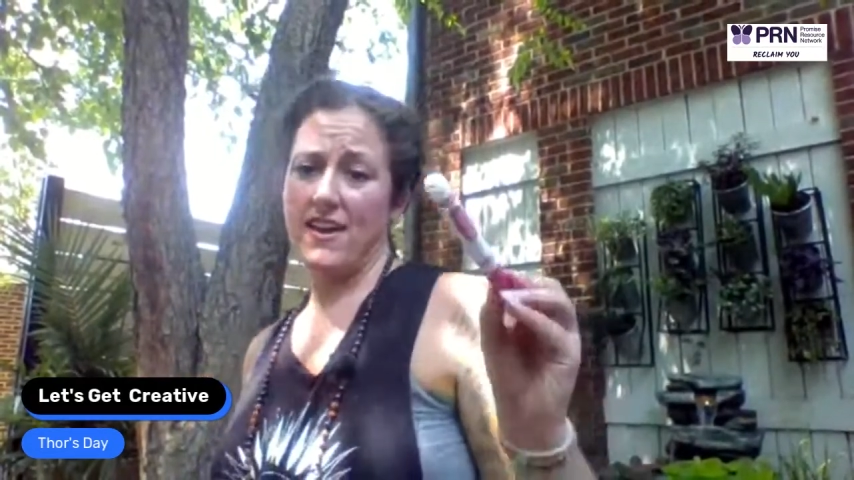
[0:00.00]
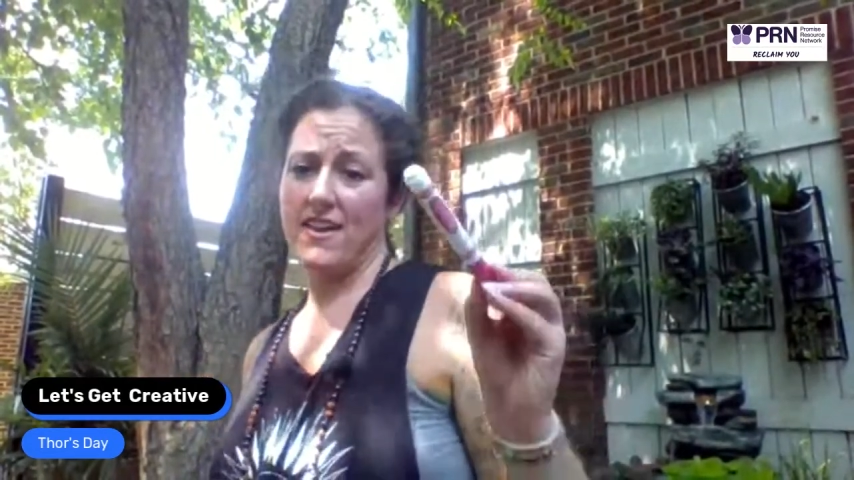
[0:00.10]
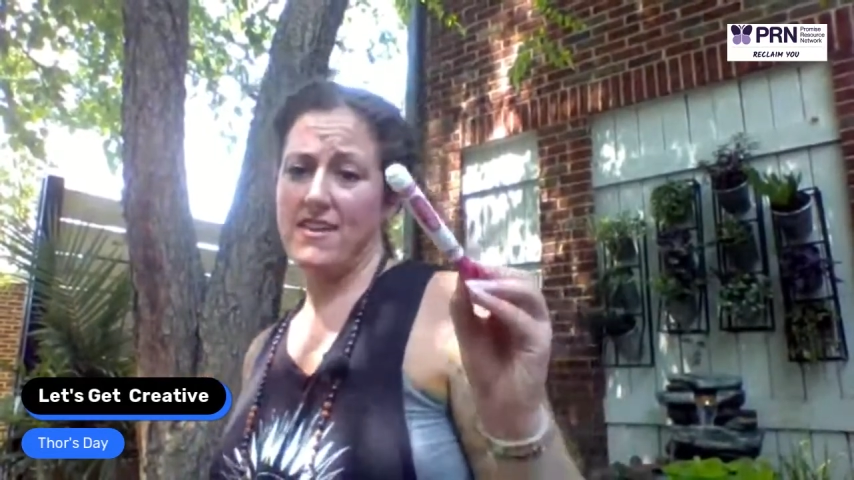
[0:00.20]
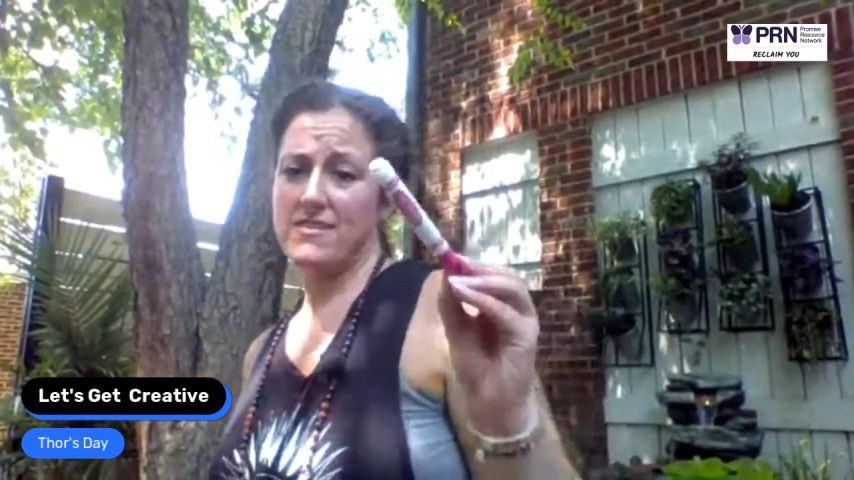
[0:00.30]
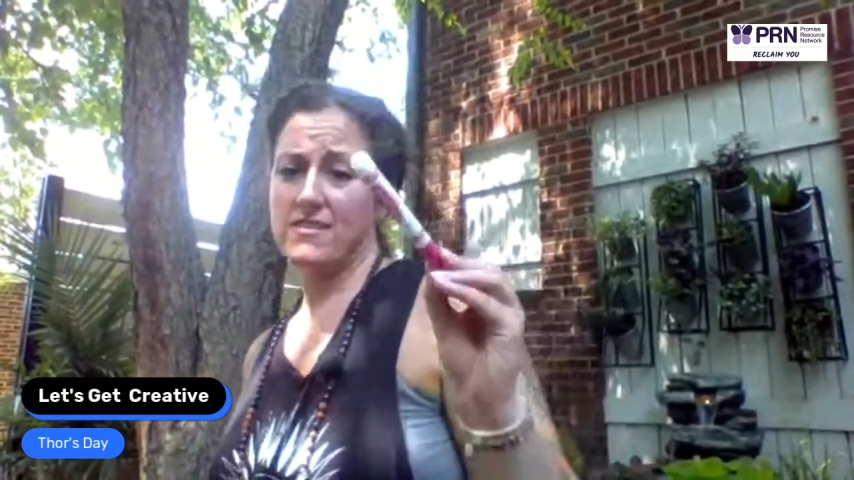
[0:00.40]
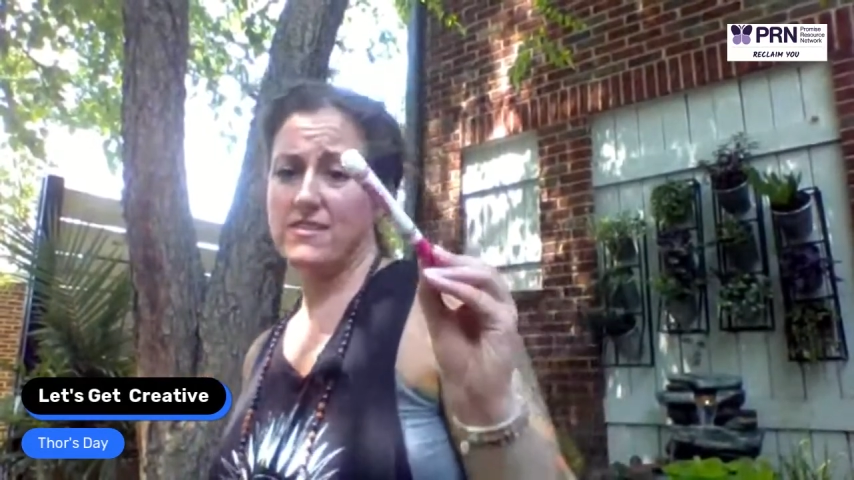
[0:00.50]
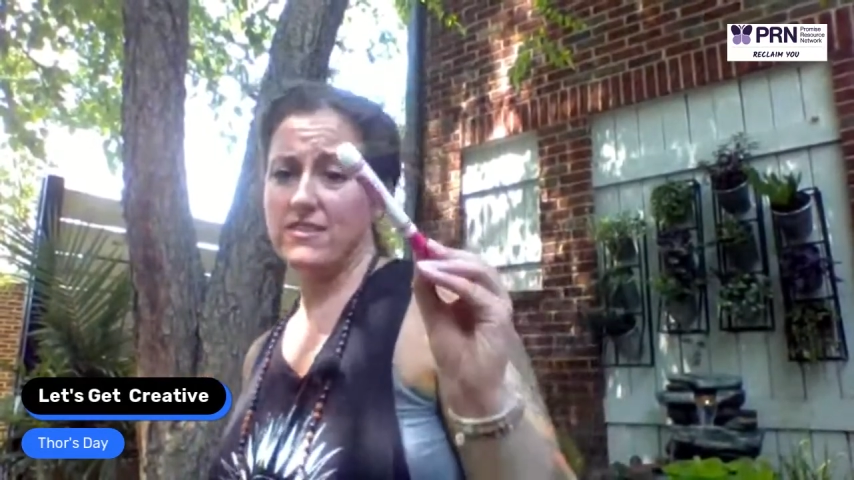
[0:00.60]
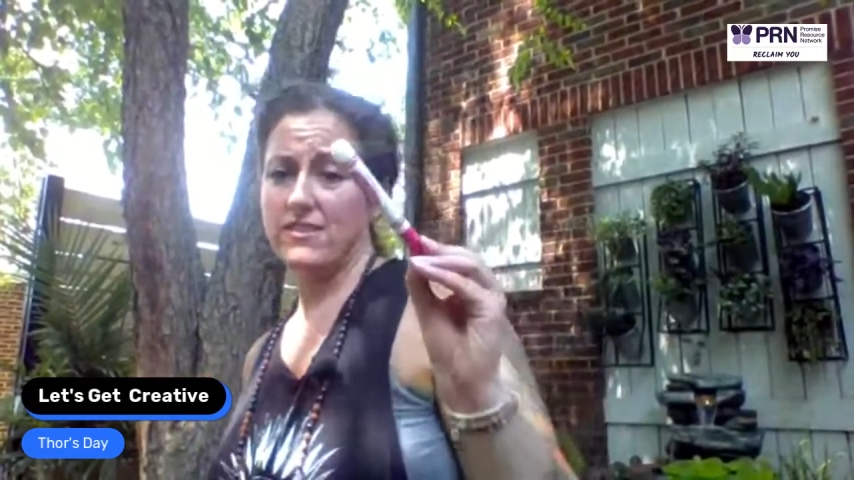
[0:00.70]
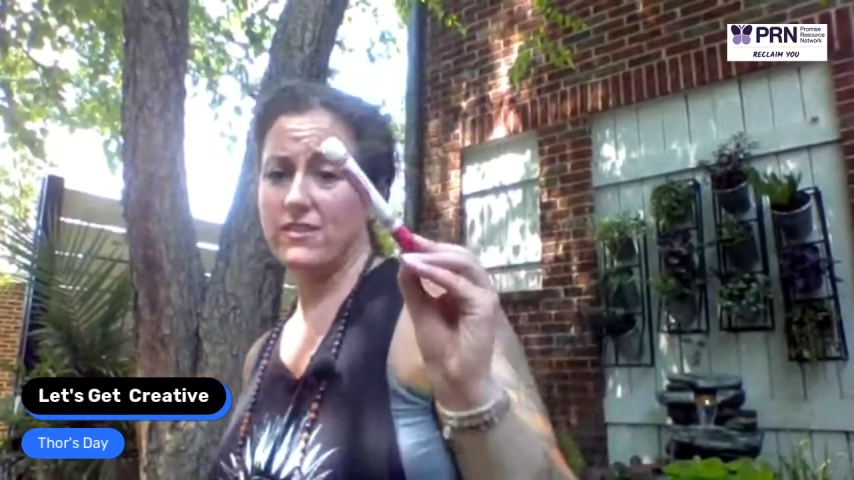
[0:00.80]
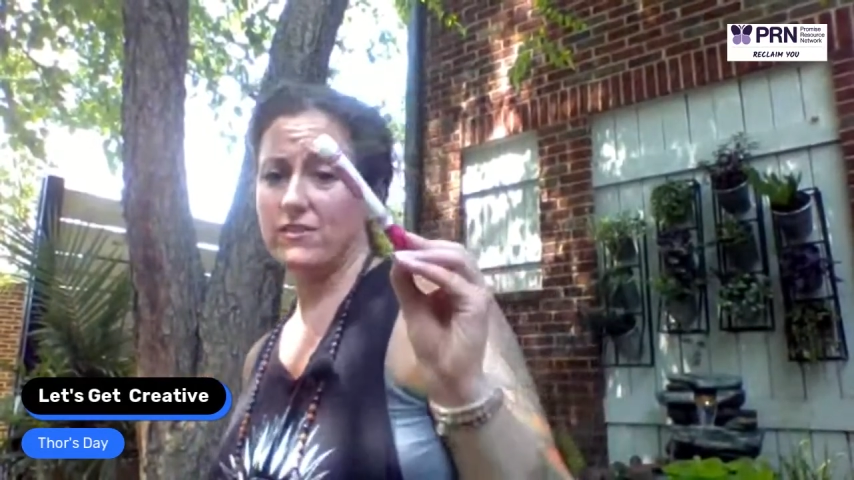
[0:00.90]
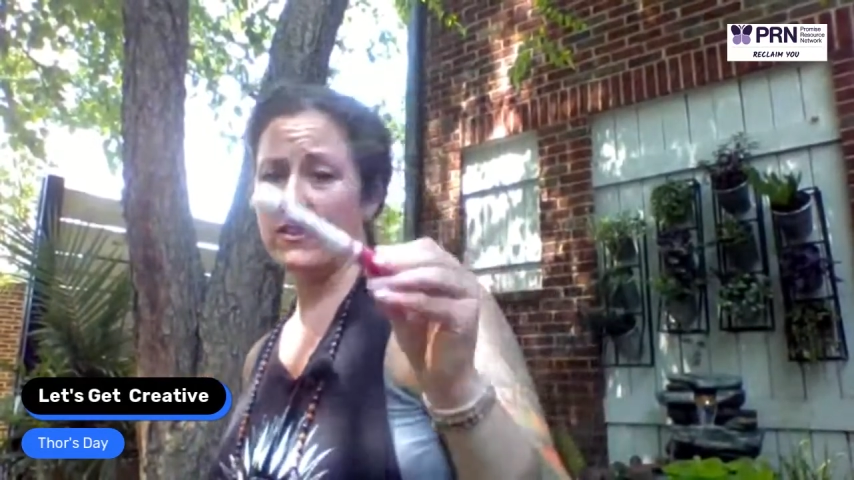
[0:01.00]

and also